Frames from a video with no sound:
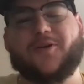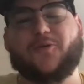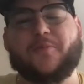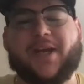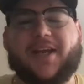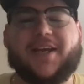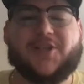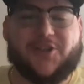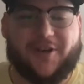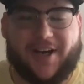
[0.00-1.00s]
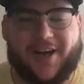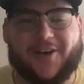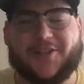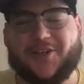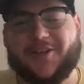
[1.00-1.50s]
We're making history right now
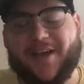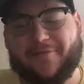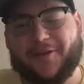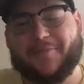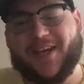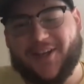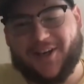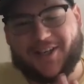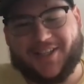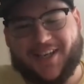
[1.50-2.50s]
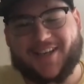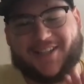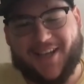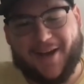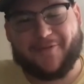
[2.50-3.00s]
because you're definitely my youngest guest
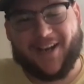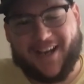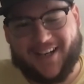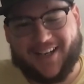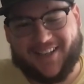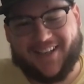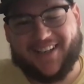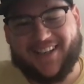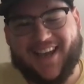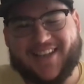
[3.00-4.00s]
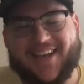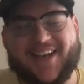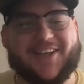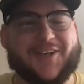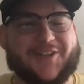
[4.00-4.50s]
I ever had on at
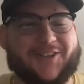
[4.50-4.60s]
10 years